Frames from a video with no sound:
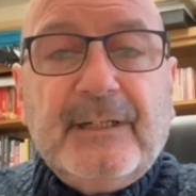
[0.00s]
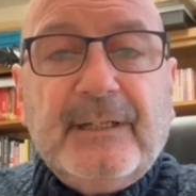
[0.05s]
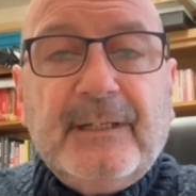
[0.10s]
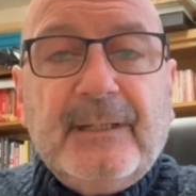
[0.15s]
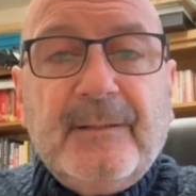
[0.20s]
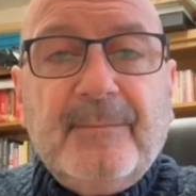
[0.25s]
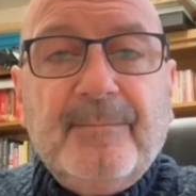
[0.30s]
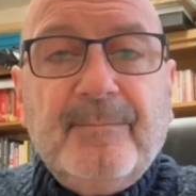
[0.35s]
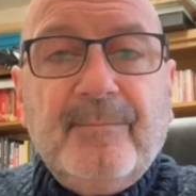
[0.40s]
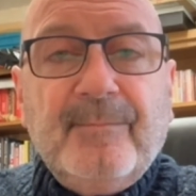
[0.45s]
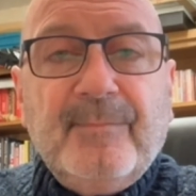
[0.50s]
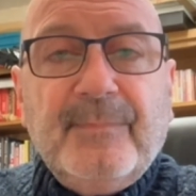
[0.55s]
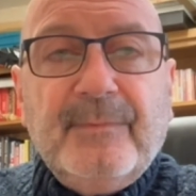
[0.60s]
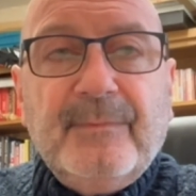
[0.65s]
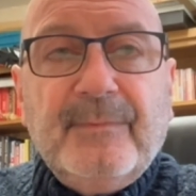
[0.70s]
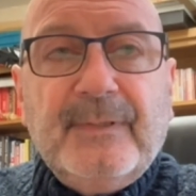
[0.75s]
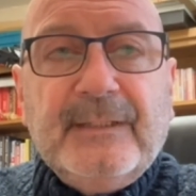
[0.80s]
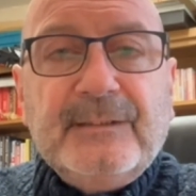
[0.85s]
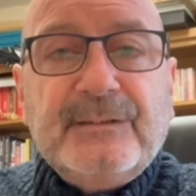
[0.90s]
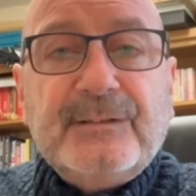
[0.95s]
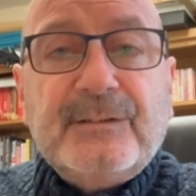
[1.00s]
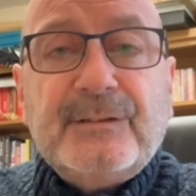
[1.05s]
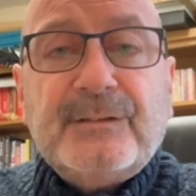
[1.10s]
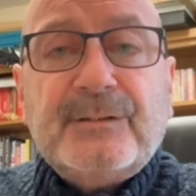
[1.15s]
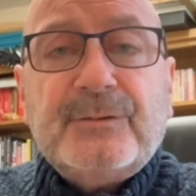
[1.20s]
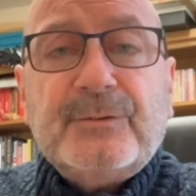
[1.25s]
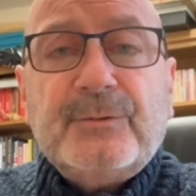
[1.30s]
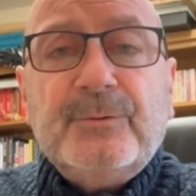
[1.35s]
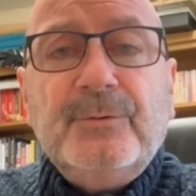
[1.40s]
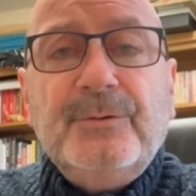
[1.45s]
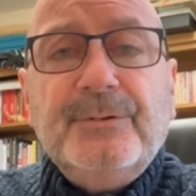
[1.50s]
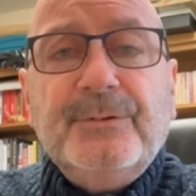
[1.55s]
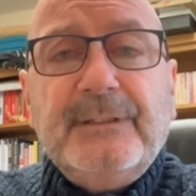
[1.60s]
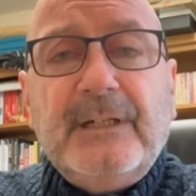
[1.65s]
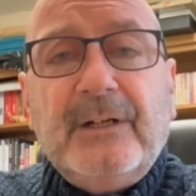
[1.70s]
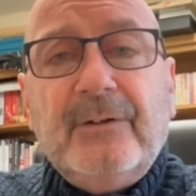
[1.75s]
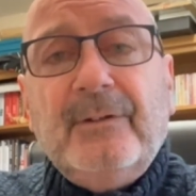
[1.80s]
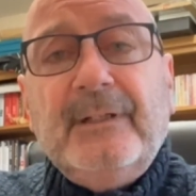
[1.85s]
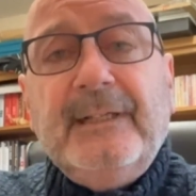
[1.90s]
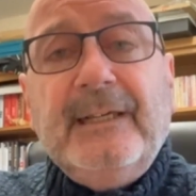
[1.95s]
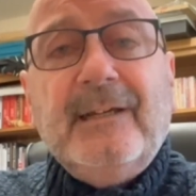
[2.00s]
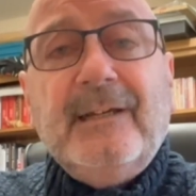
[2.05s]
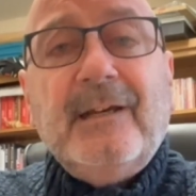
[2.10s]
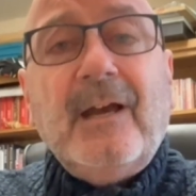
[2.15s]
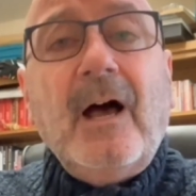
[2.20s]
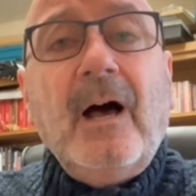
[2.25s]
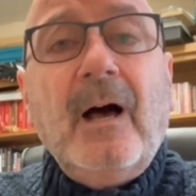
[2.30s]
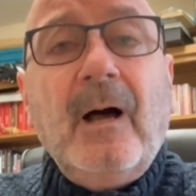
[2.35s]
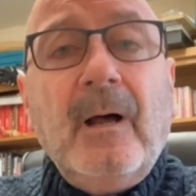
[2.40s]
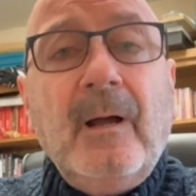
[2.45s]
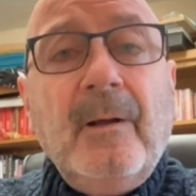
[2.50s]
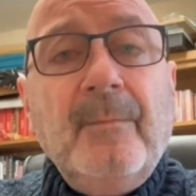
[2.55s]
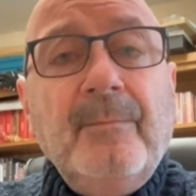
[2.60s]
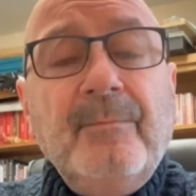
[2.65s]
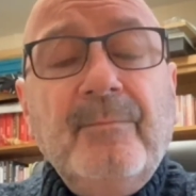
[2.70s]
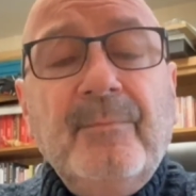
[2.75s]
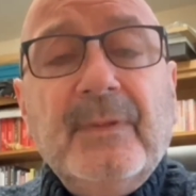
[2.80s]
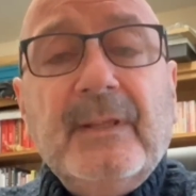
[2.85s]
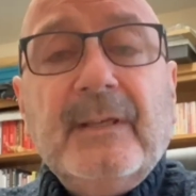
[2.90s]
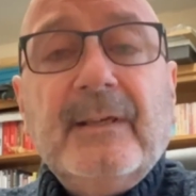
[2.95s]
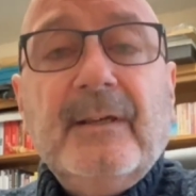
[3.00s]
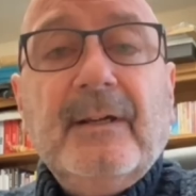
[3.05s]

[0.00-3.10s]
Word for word: Um, extraordinarily calm,